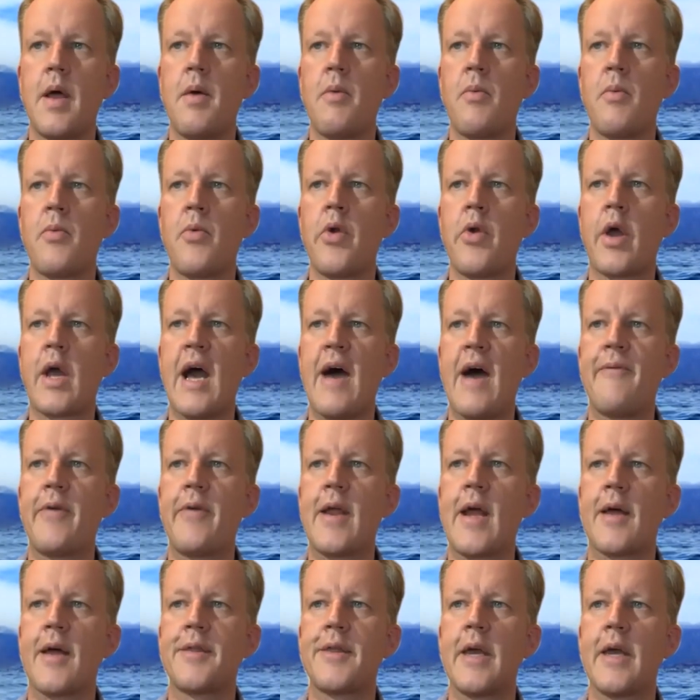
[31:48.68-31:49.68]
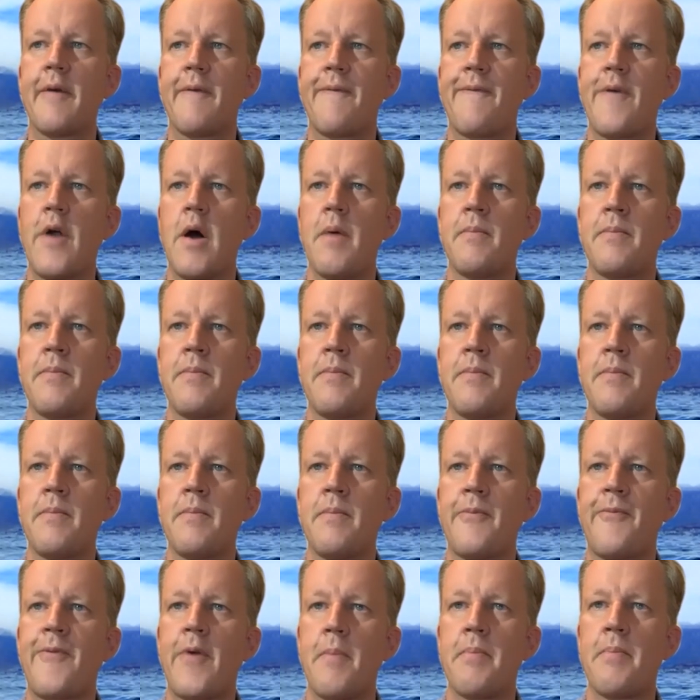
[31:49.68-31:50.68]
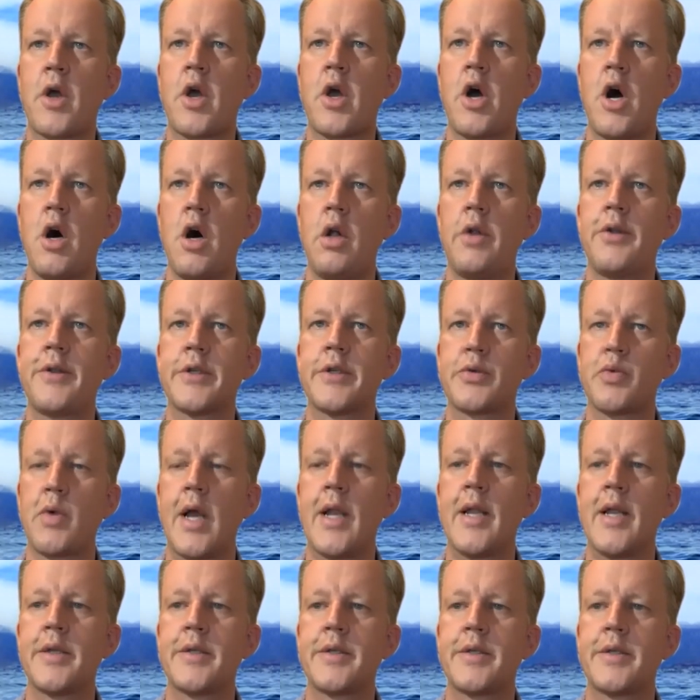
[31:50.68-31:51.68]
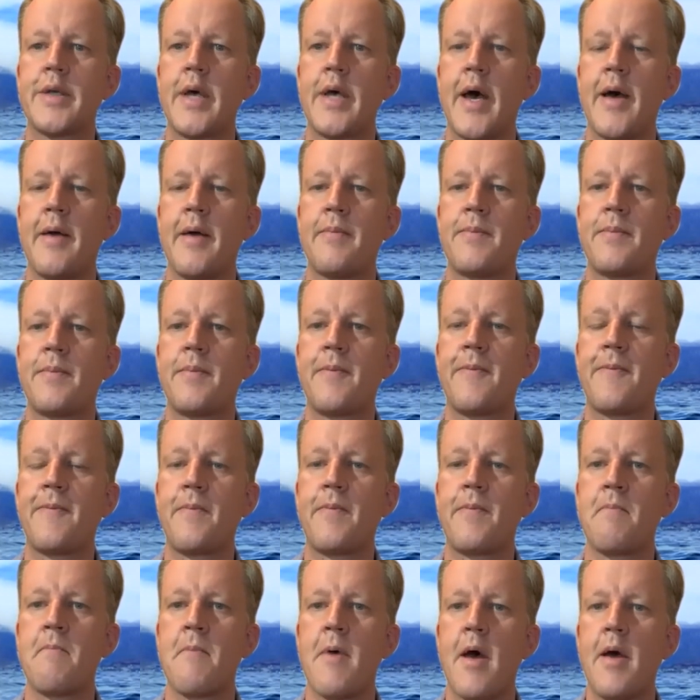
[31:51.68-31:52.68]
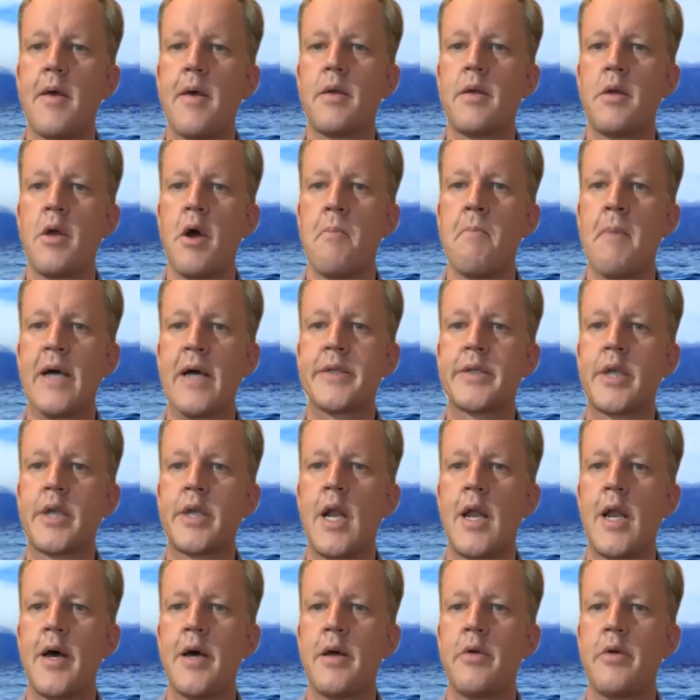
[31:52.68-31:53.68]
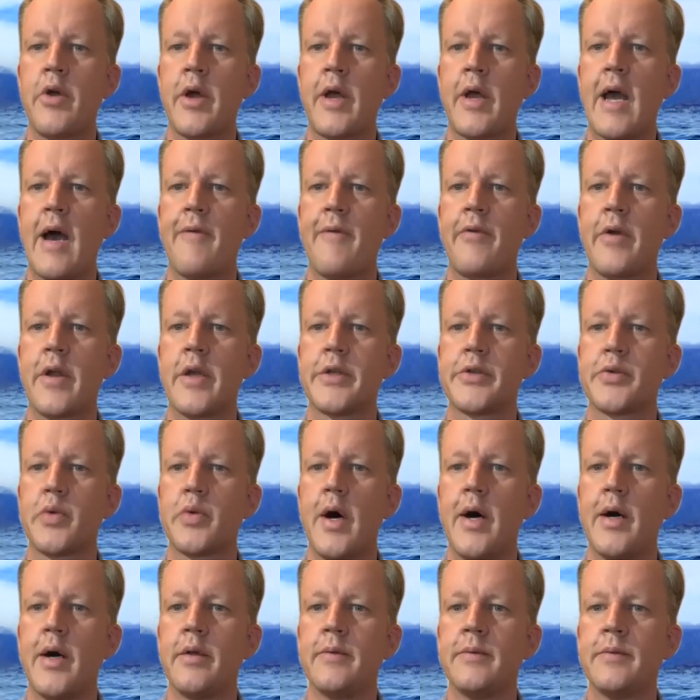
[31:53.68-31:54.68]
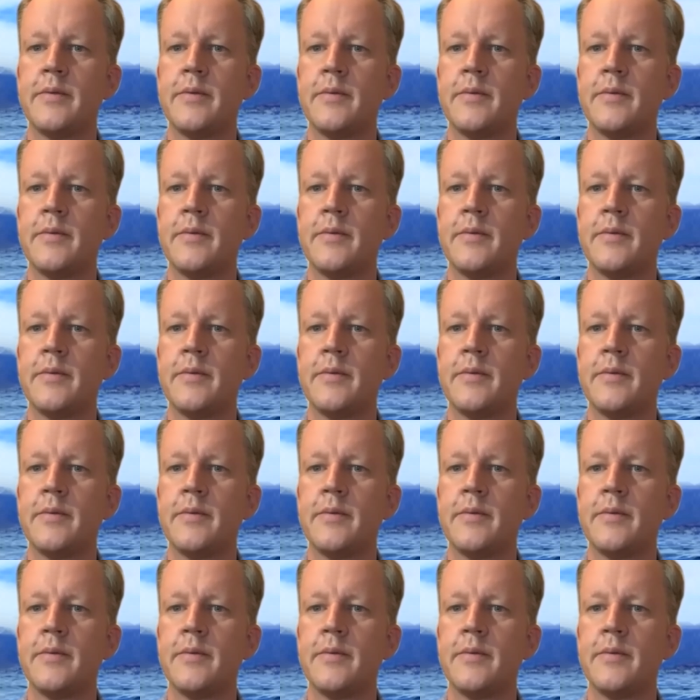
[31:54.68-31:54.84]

recovery, I think, from from the cold as well as uh, you know muscular recovery as well.